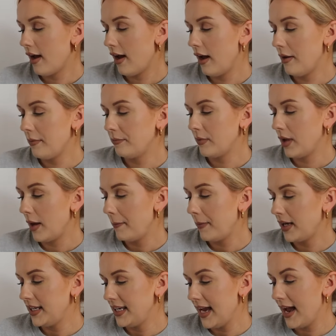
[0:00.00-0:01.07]
Um,
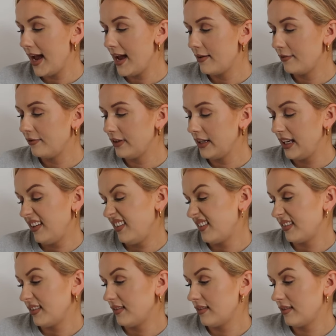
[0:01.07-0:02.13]
but yeah,
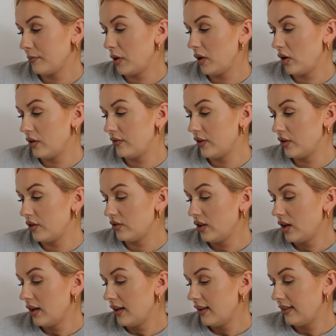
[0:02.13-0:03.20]
fleece pullovers.
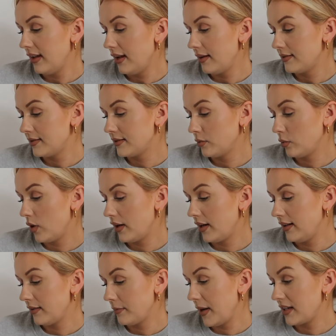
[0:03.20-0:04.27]
This one
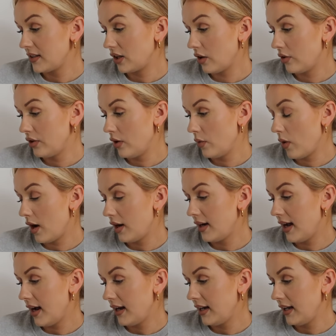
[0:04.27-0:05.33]
is a Patagonia
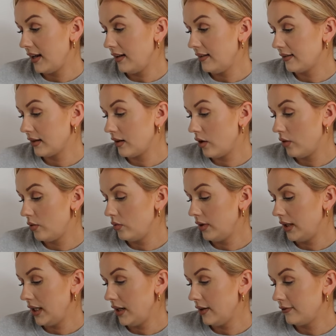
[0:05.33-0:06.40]
one and it is
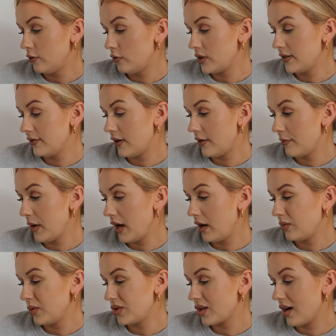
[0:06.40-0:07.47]
only
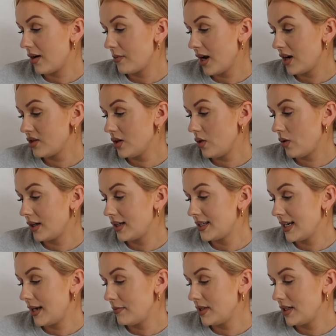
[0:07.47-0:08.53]
£45, which I'm actually quite
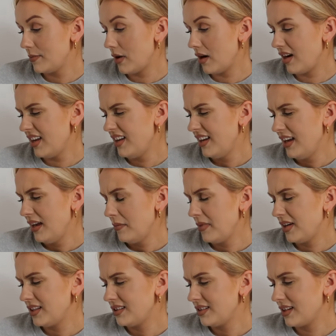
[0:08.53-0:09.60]
tempted by,
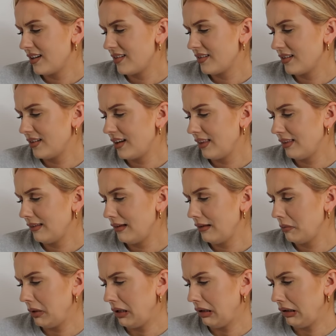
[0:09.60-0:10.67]
but it does look a
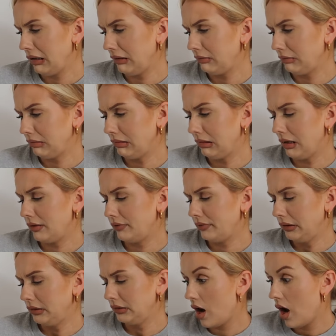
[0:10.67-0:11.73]
little bit like rough.
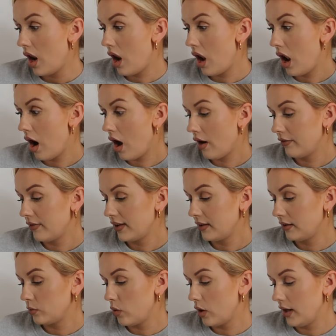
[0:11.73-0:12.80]
I love
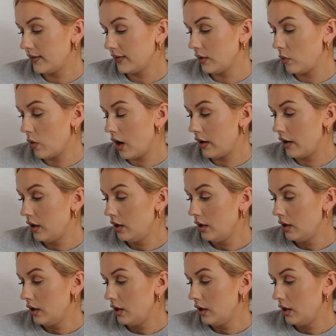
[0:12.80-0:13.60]
this YSL one